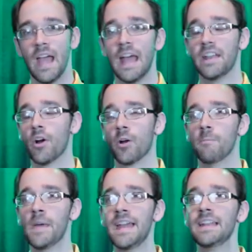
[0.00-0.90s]
And in our
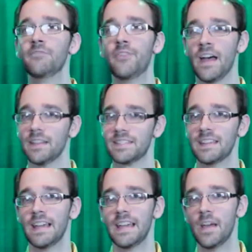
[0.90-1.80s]
main event,
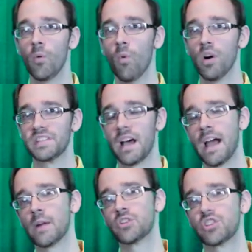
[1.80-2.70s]
it was
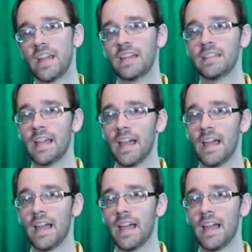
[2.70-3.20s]
Irish Andy